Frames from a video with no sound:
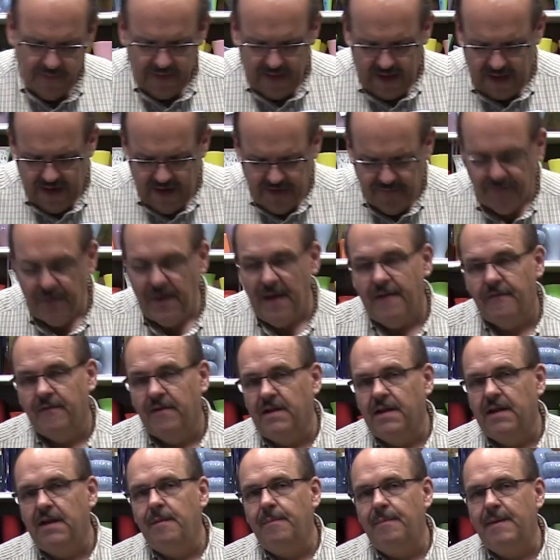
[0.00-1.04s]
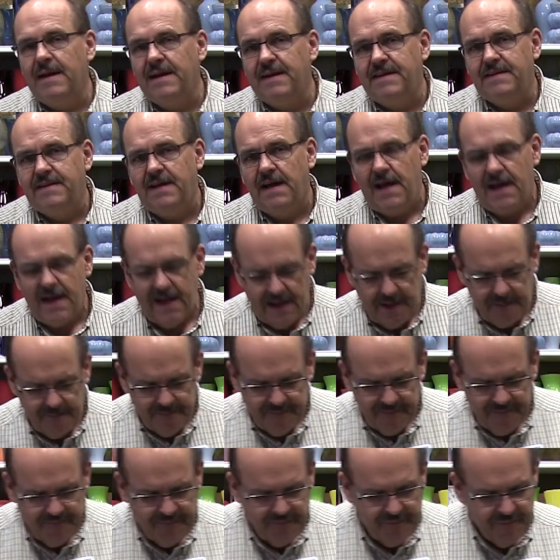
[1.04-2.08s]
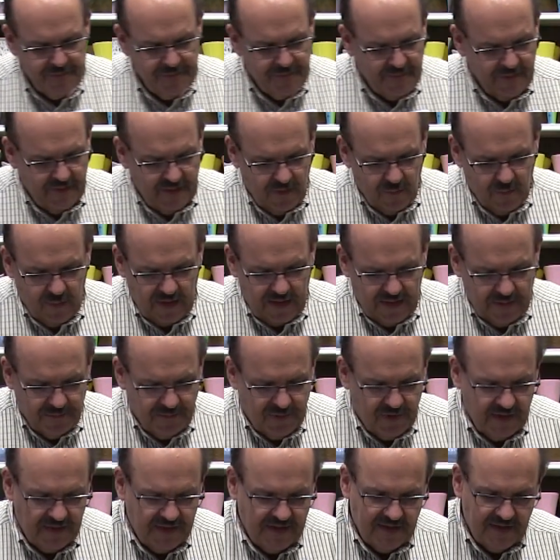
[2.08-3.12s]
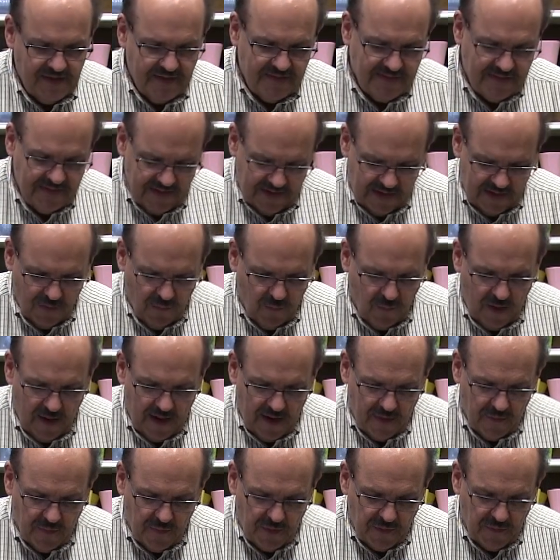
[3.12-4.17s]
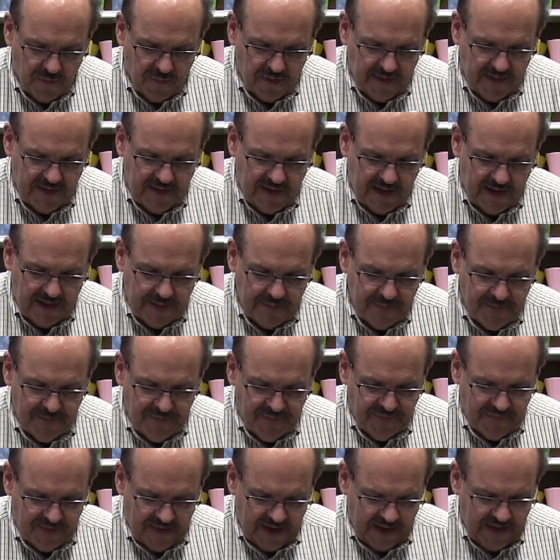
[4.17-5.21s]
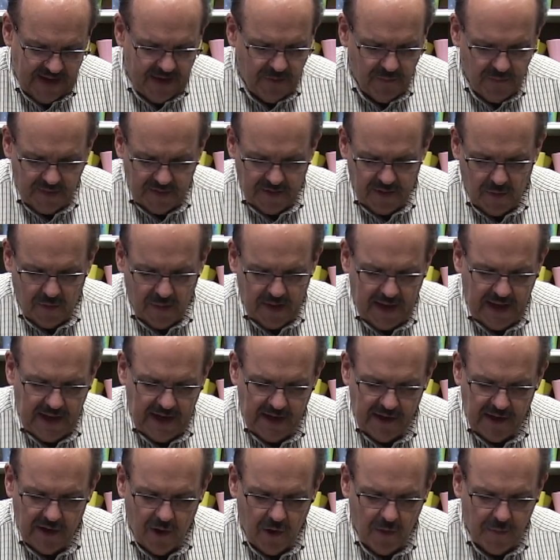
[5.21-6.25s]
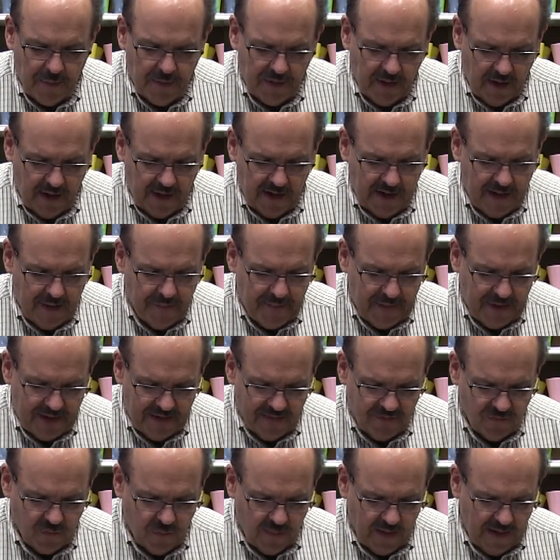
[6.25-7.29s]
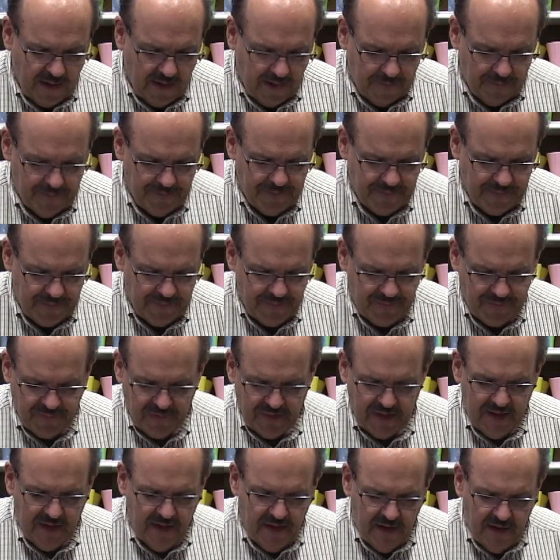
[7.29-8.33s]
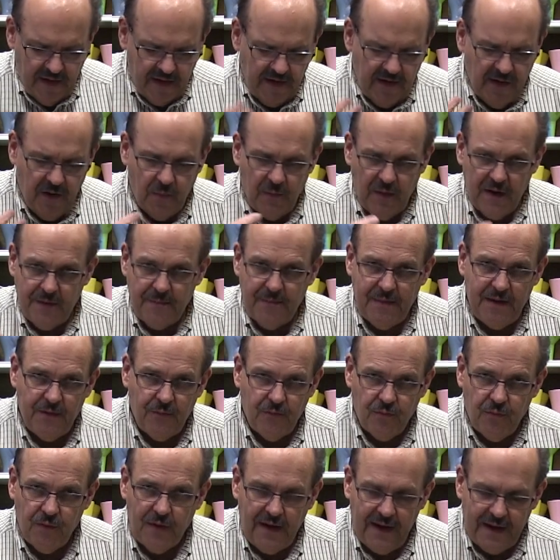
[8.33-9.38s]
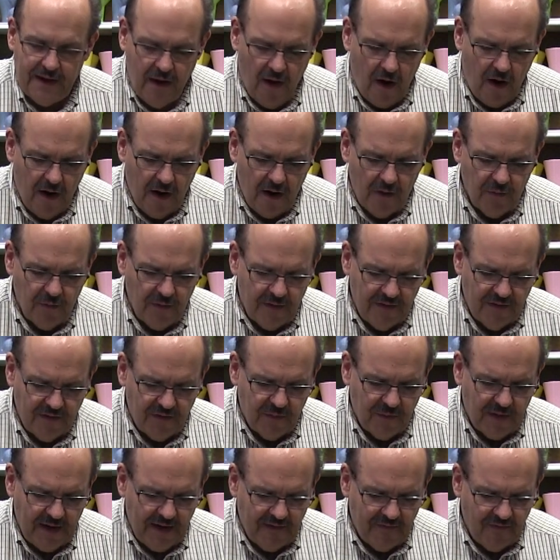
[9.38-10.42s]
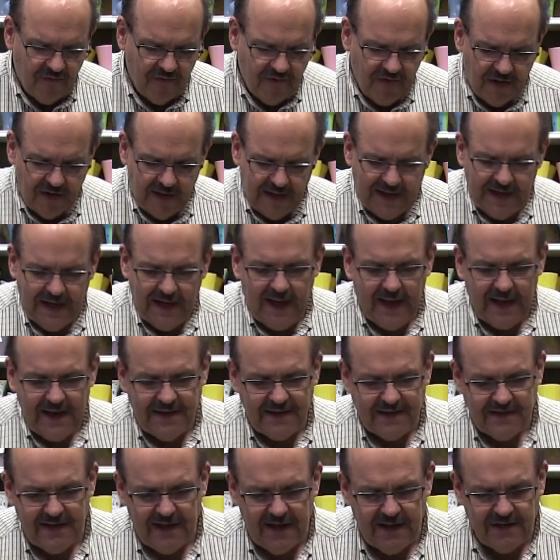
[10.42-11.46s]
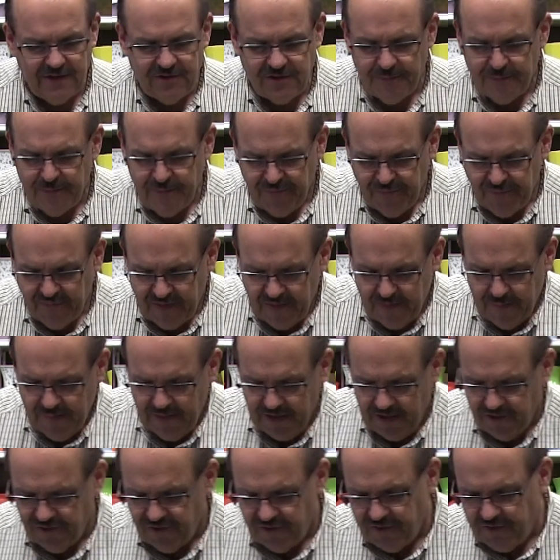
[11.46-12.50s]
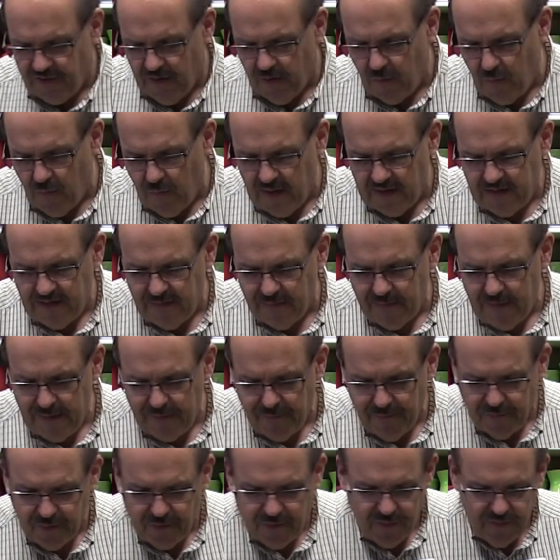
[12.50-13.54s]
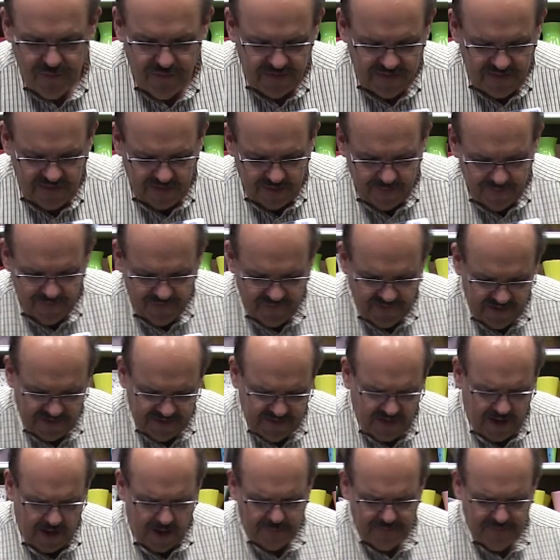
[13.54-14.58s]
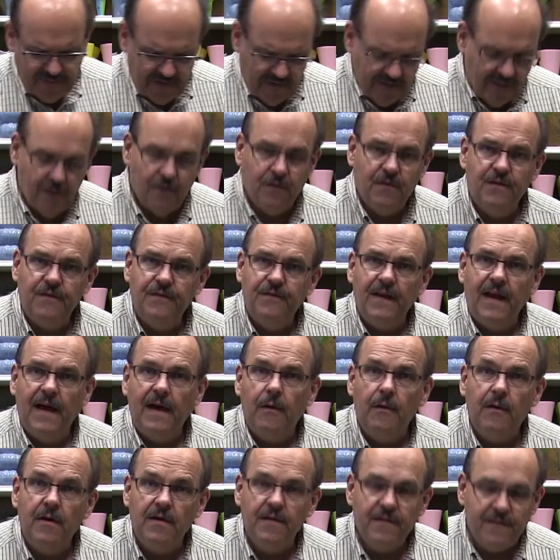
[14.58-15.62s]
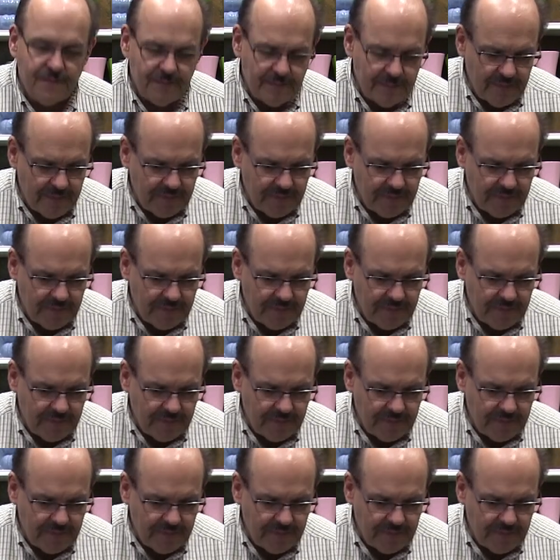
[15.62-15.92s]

And if we have a little bit of time, we can put this in water when we're done, and it will go ahead and open on up as well. You don't want to be really hard with it. You want to have a fairly light touch because you don't want to be bruising the tops of those flowers.